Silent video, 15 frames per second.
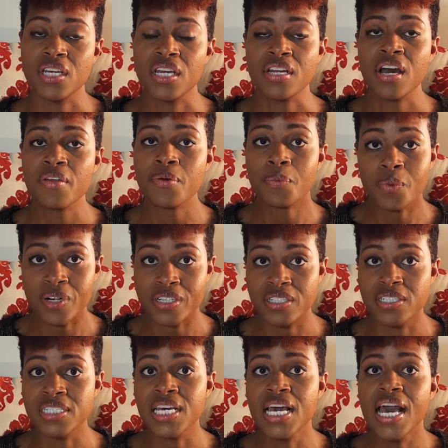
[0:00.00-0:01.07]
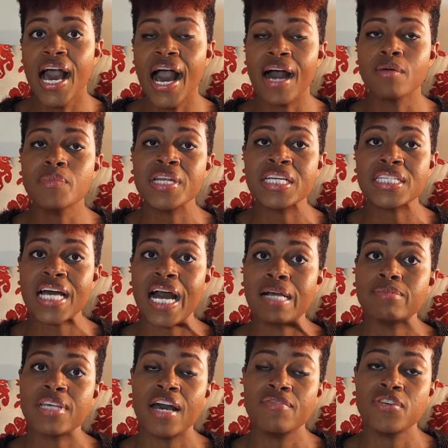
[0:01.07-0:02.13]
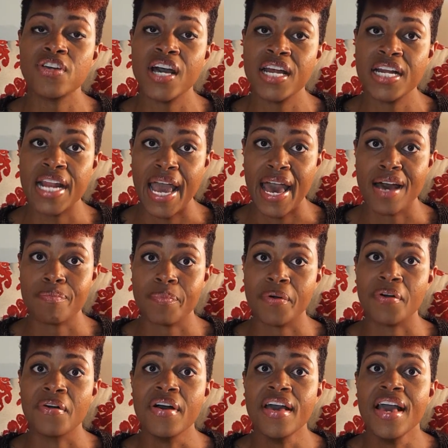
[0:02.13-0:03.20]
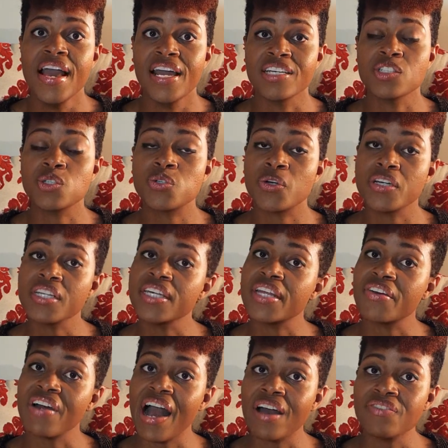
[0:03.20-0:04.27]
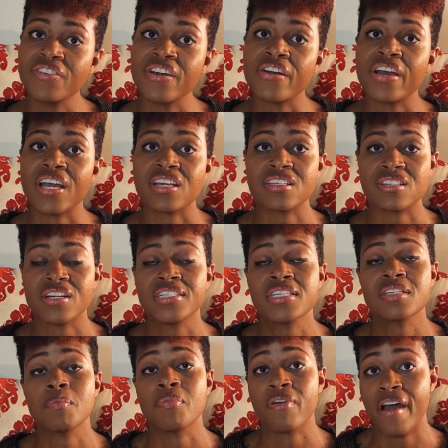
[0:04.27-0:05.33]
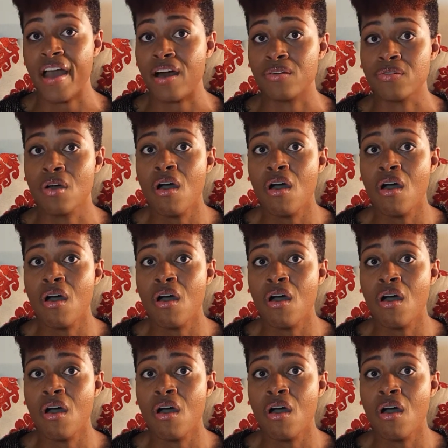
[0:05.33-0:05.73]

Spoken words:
In other words, how many times have you cut an apple and shortly thereafter it starts to brown?